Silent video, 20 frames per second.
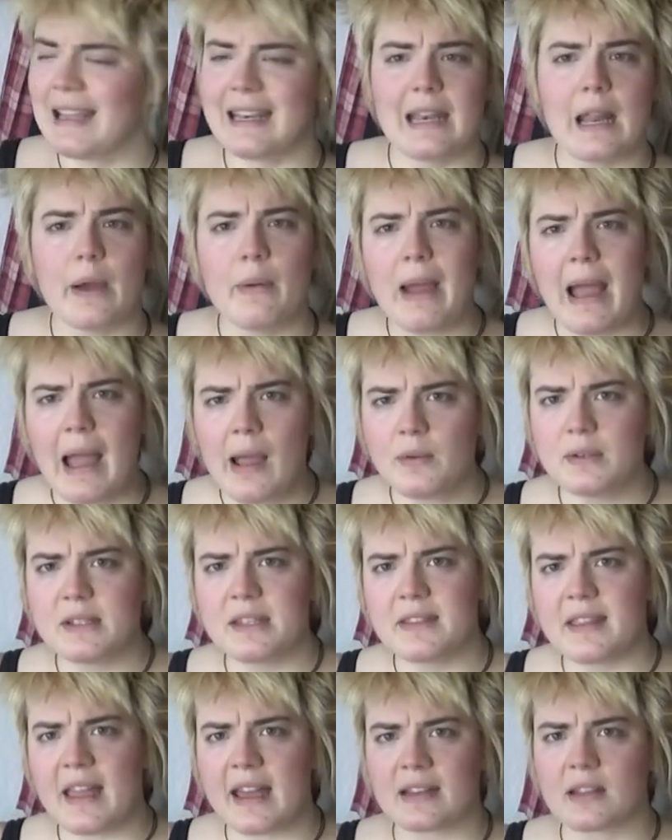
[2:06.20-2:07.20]
Now how
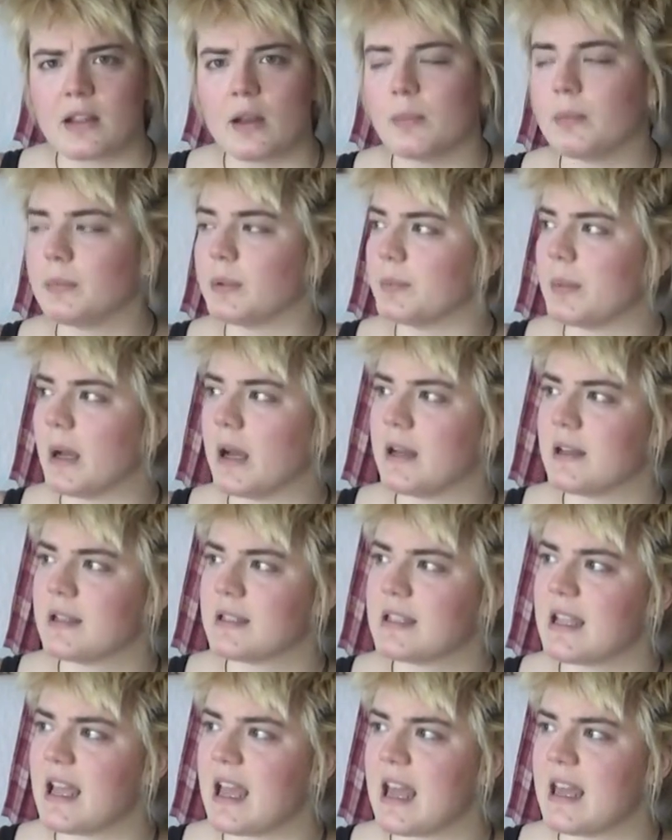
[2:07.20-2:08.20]
did that come to
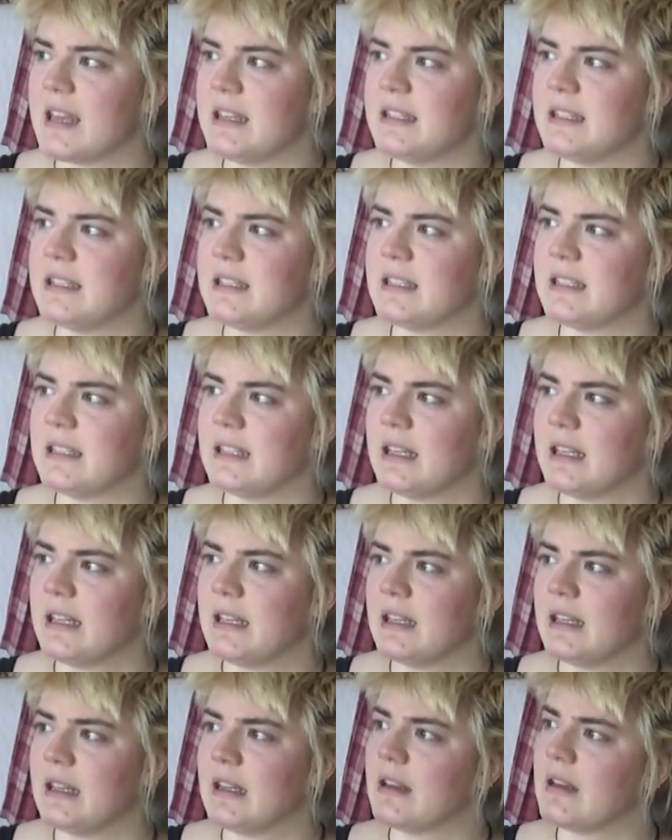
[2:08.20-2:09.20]
pass and
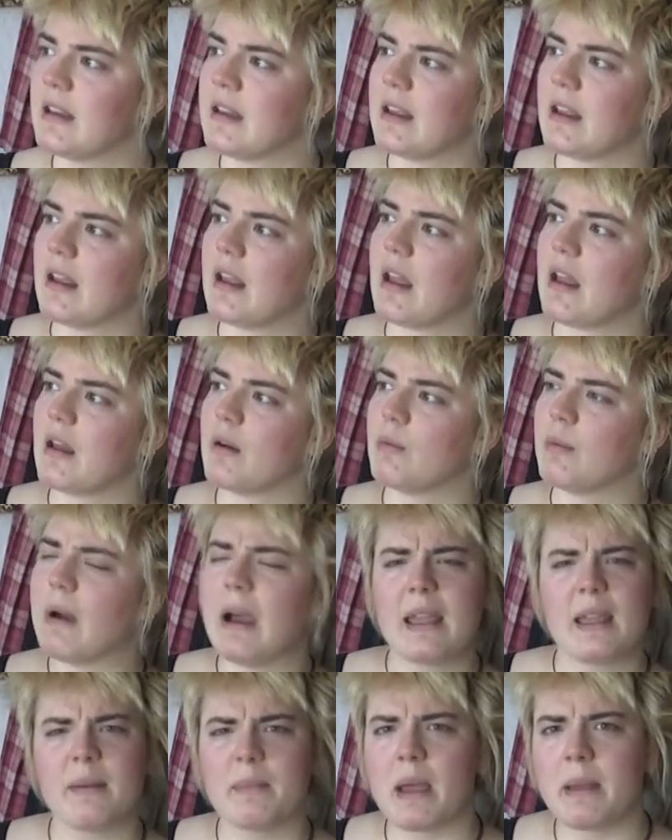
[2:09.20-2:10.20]
why
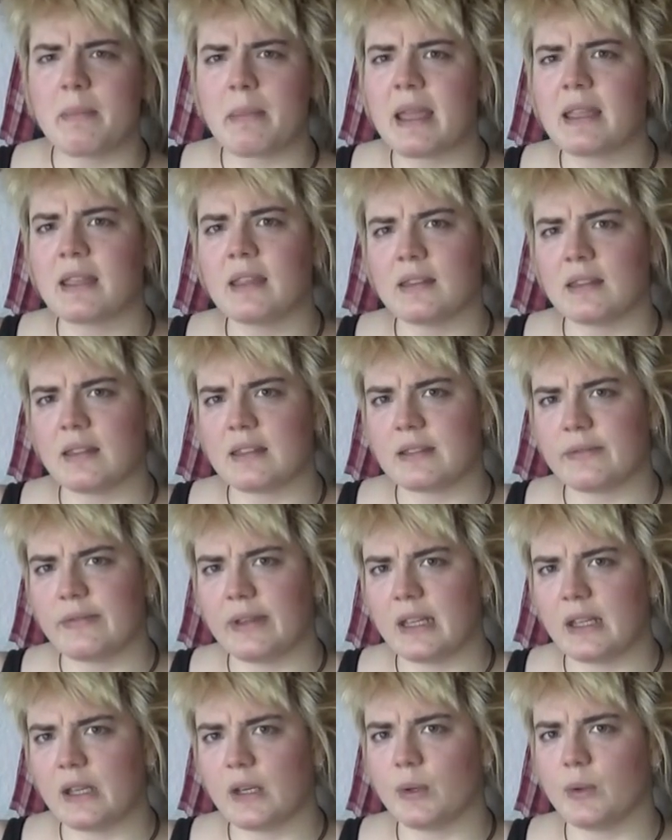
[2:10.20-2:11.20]
am I making this
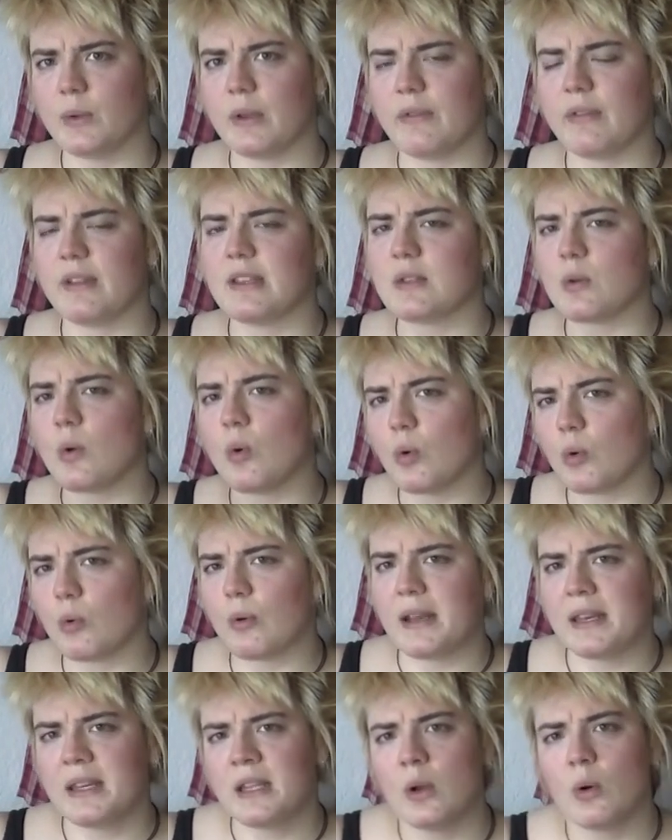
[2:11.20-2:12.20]
video if it's
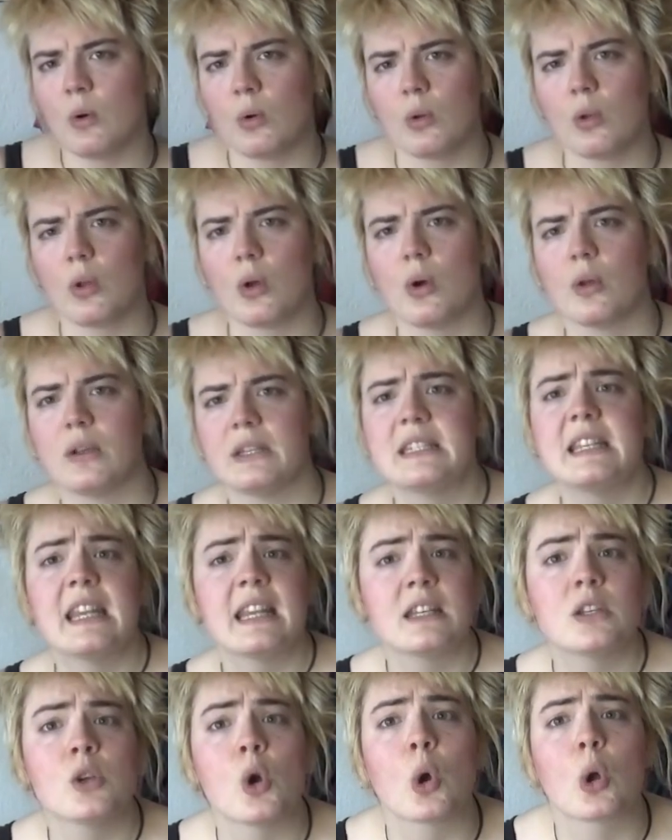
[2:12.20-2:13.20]
already all on
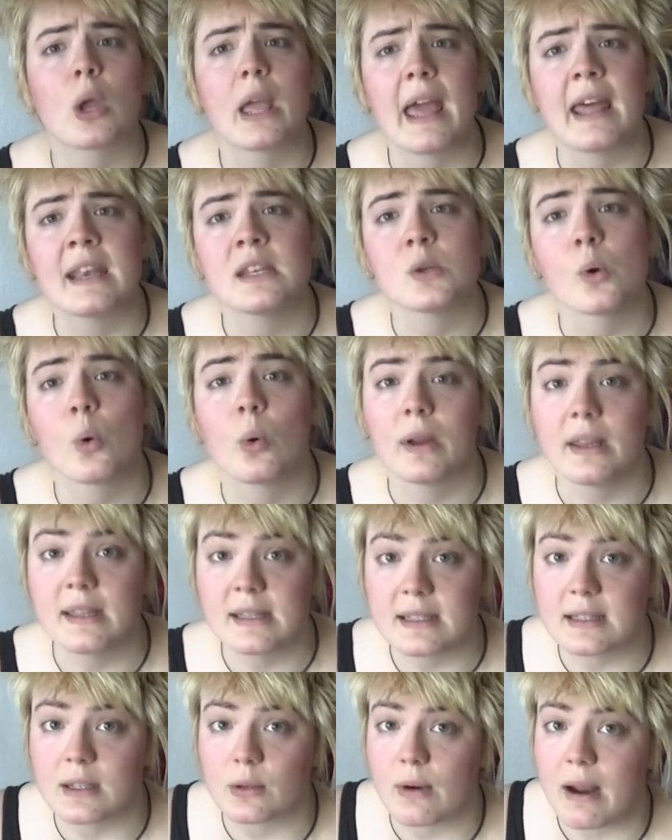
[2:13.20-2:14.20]
TikTok and or
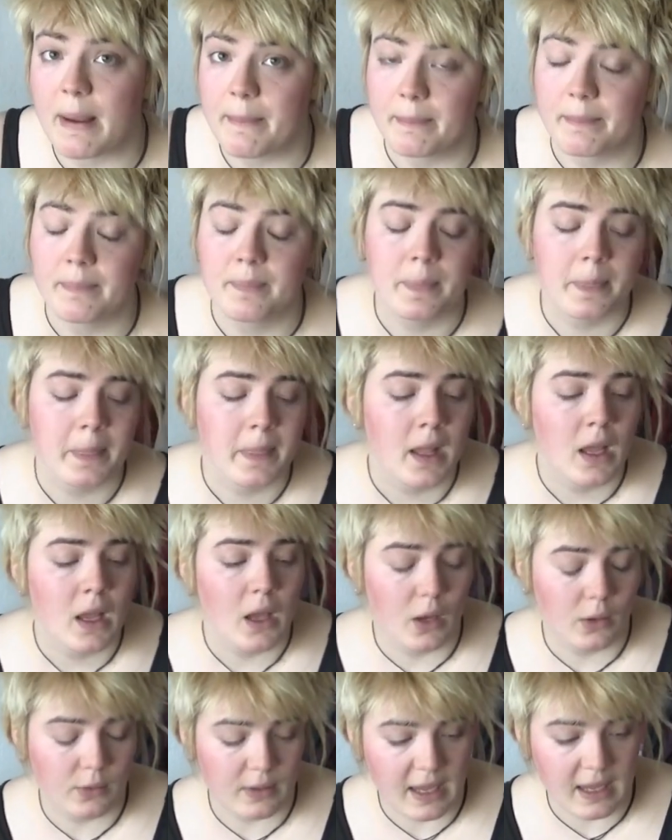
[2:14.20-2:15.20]
Instagram?
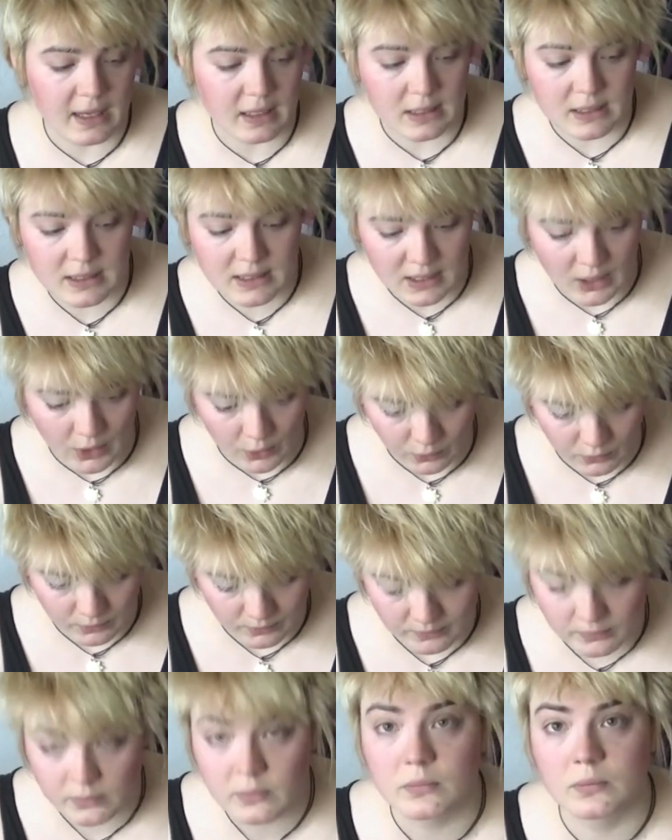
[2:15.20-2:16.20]
Okay, so
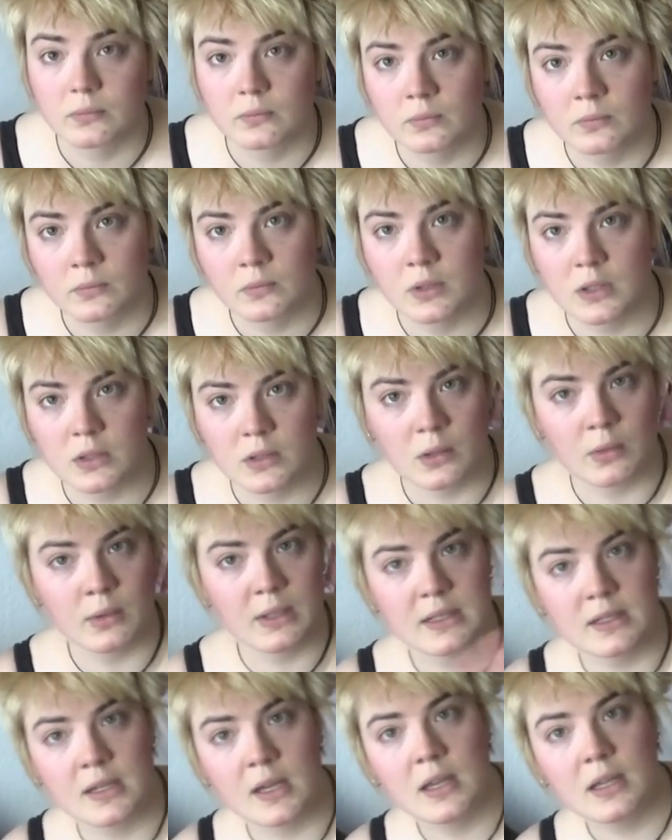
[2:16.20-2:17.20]

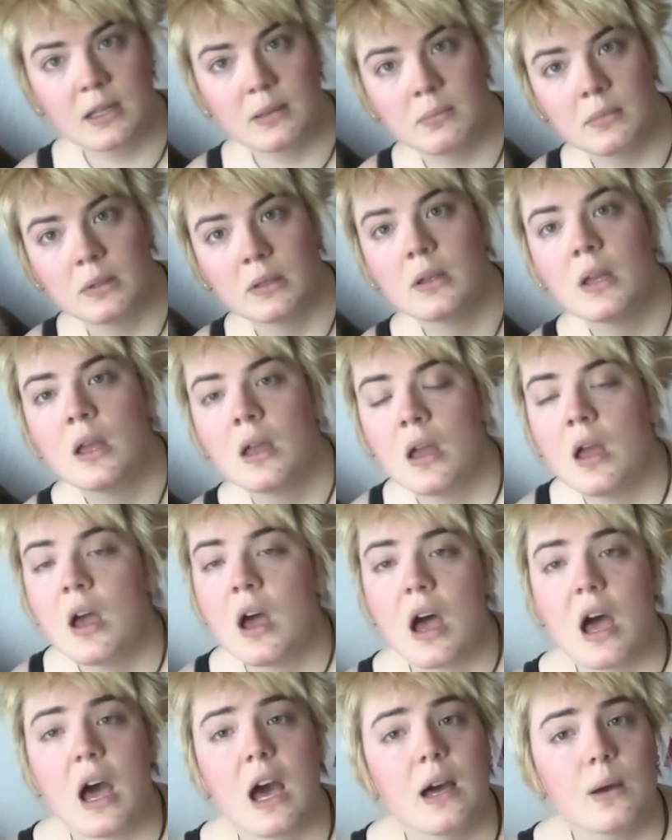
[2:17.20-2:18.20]
story time.
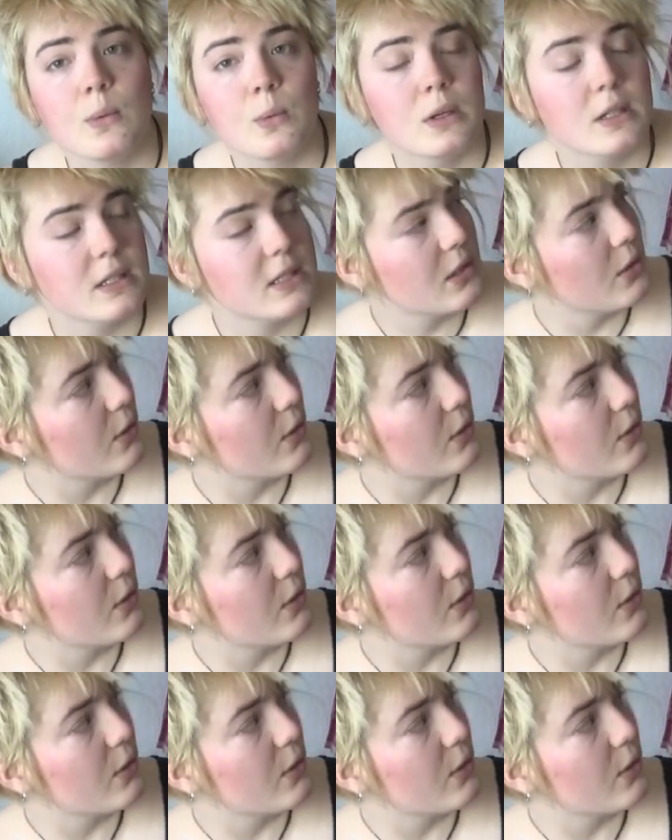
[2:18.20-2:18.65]
I was